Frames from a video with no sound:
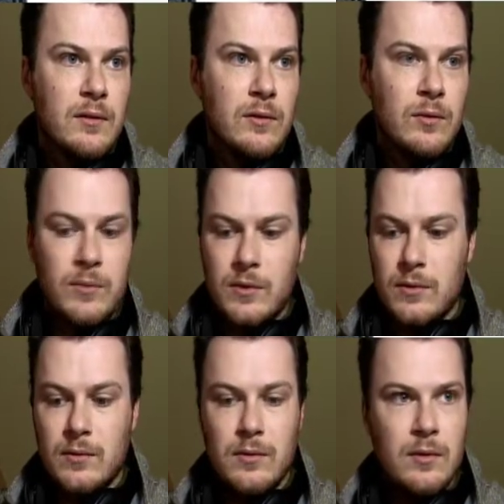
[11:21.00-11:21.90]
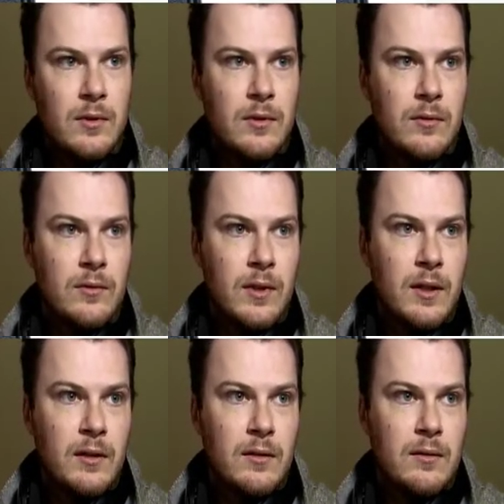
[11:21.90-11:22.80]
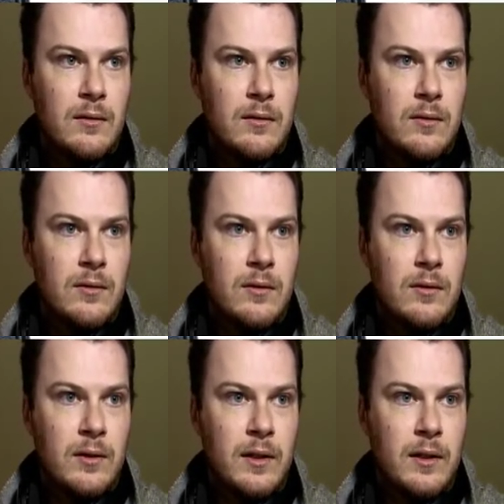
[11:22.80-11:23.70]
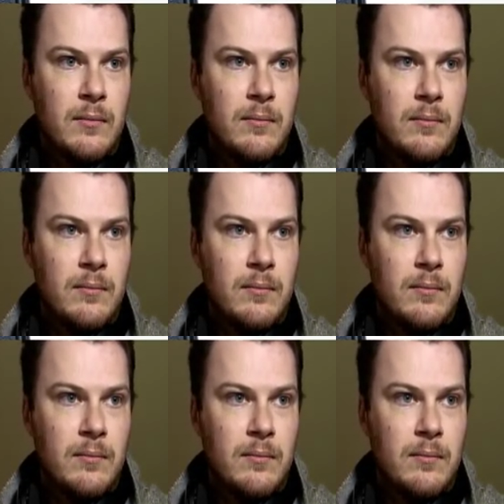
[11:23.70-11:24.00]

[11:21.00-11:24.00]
Oops. No, don't do that. Oh, damn.